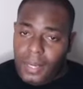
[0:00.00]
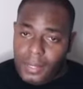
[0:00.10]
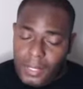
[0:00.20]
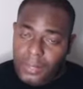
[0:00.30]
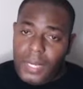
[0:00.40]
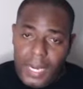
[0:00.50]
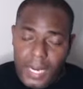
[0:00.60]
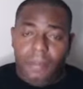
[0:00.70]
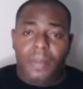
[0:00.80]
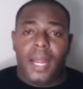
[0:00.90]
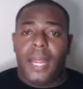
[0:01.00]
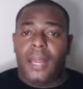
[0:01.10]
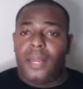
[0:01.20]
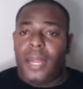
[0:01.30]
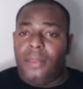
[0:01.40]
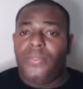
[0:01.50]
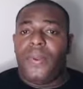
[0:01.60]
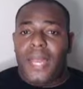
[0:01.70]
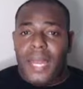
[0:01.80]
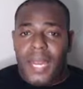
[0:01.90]
They send you the email and if you
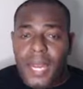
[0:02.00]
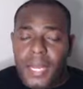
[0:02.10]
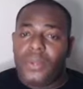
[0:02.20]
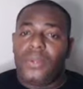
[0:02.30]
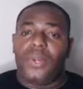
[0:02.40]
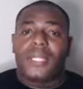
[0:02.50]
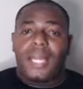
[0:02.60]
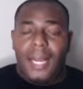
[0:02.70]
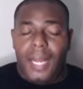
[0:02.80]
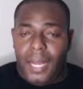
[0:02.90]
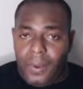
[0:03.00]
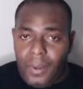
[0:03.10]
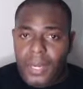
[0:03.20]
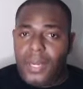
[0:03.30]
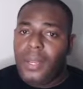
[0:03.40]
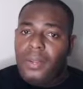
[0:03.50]
need it, you just click on it,